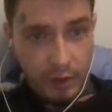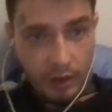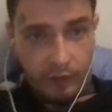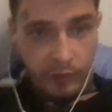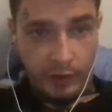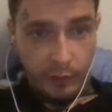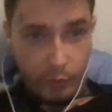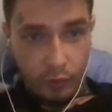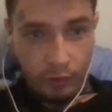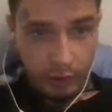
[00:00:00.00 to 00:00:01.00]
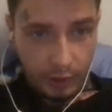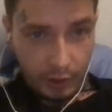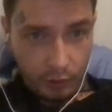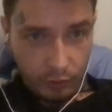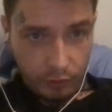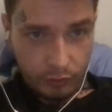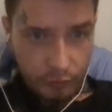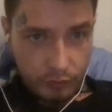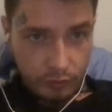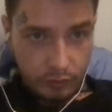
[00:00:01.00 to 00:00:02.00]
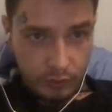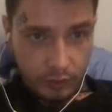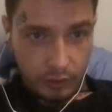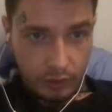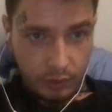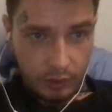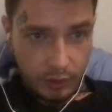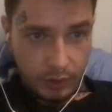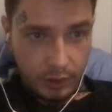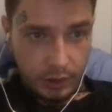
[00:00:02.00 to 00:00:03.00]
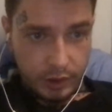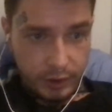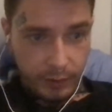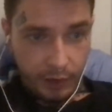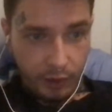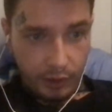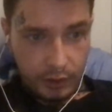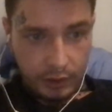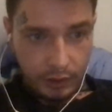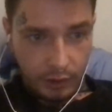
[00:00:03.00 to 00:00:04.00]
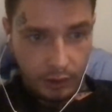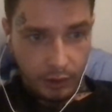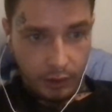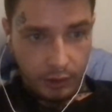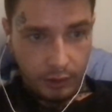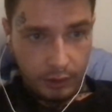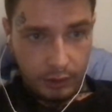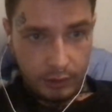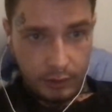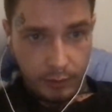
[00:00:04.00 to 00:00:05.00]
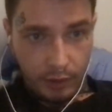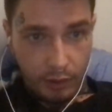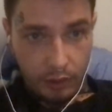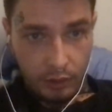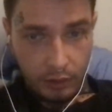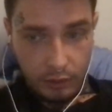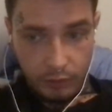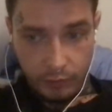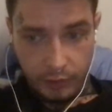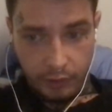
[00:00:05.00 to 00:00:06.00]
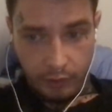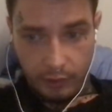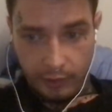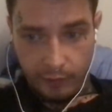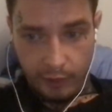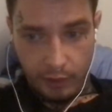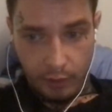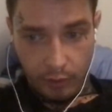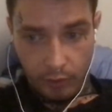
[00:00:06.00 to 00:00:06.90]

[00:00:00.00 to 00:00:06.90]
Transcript: If you have a Google account and a Gmail email, we can go live right now.